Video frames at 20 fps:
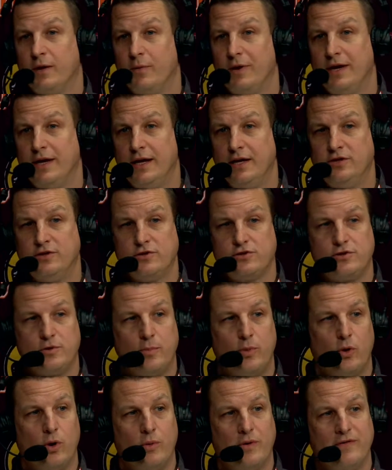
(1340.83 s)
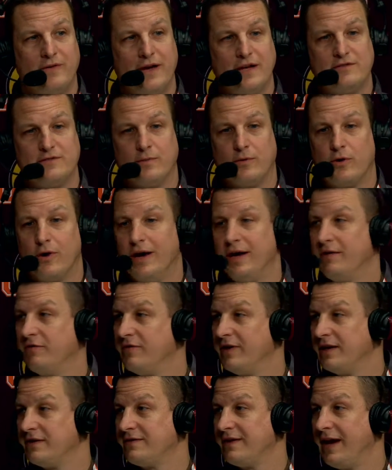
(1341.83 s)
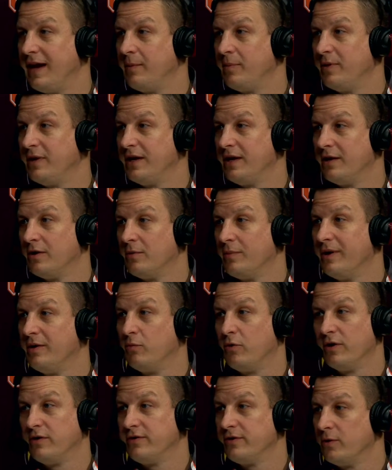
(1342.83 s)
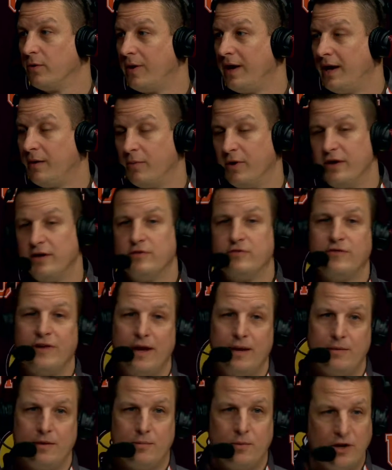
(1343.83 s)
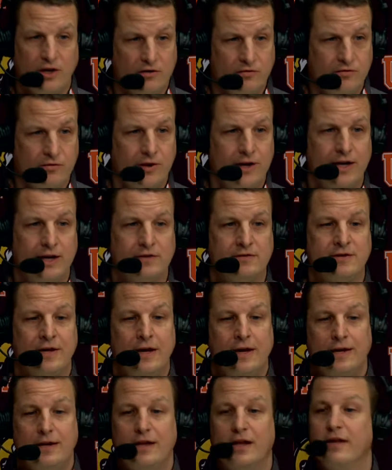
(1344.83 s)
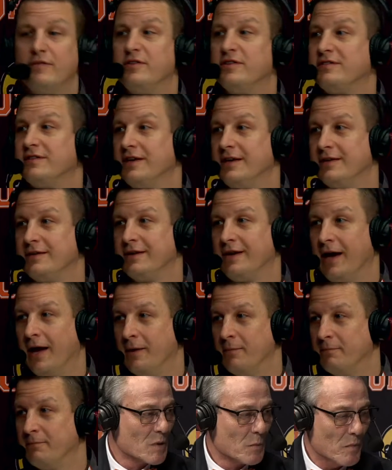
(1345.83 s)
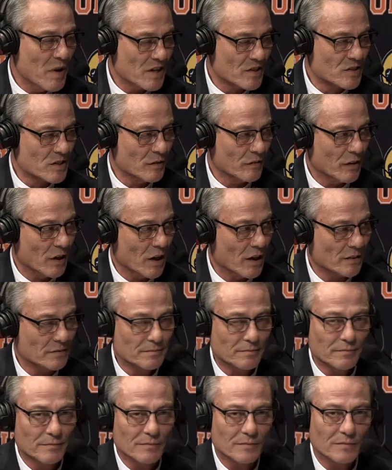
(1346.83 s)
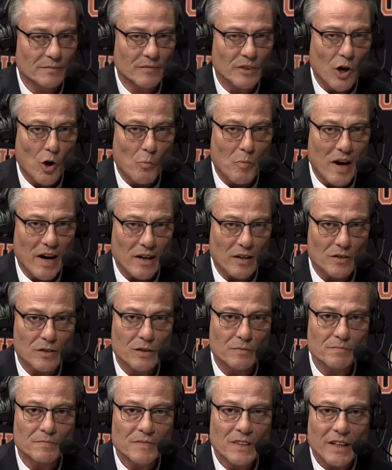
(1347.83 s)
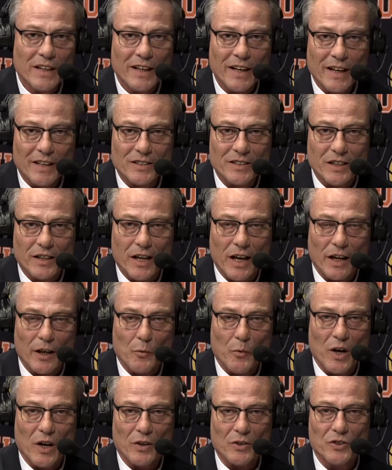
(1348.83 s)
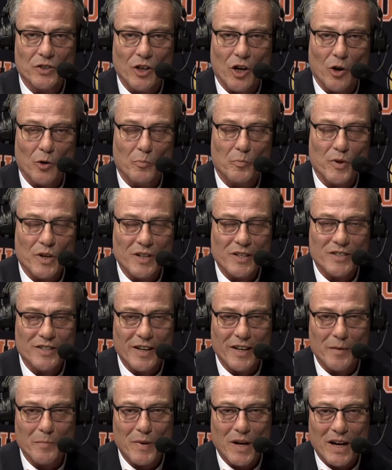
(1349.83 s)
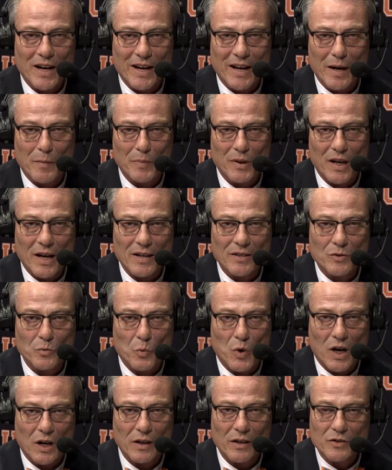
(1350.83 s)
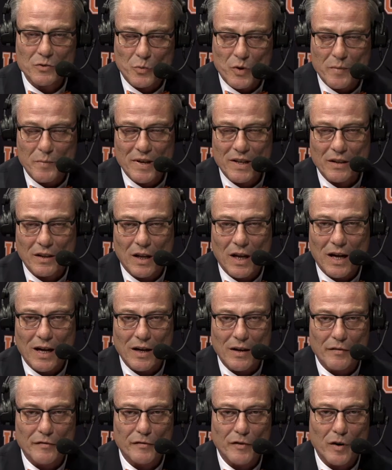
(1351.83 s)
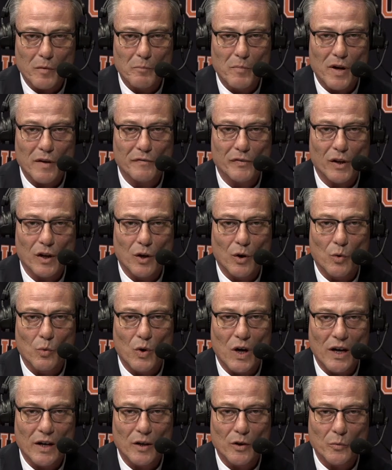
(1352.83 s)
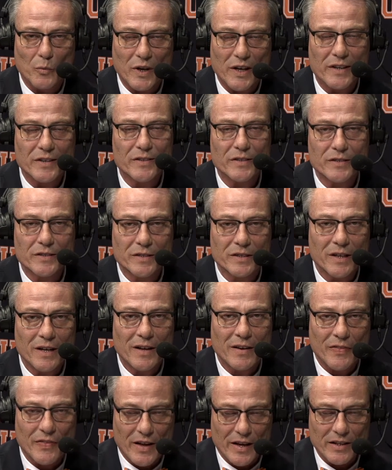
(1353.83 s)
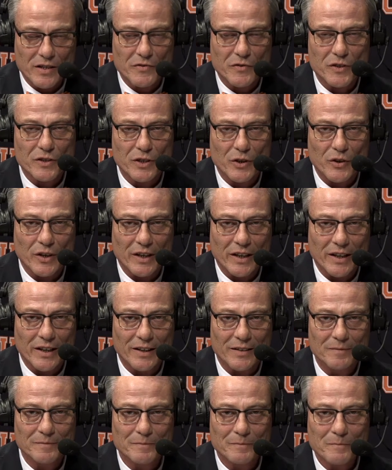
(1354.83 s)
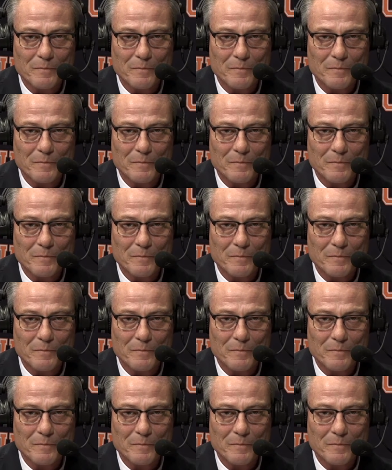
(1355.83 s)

We need your support. We've got some great events happening. It'll be worth your while. Bring your family, bring your friends. Love to see you at the game. Best of luck. Go Bears. It's the Kelly Wells Show, presented by Appalachian Wireless. We've been live from Buffalo Wild Wings. Thanks for tuning in.